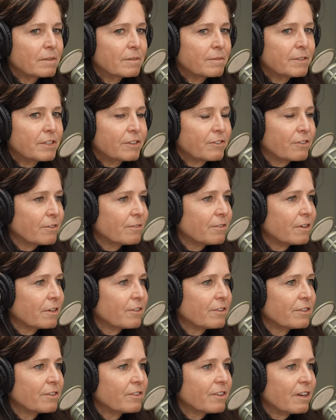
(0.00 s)
feature
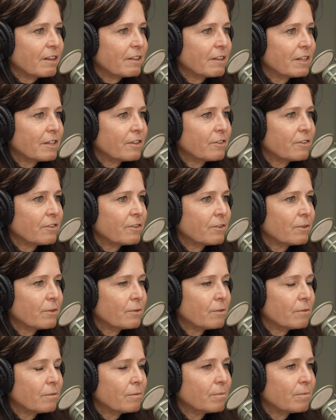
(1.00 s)
function selling
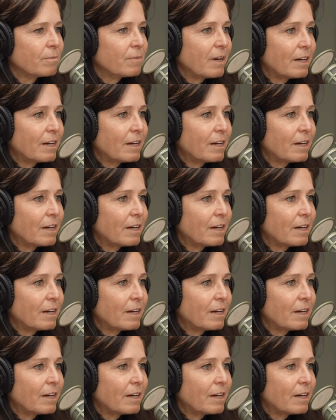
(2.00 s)
to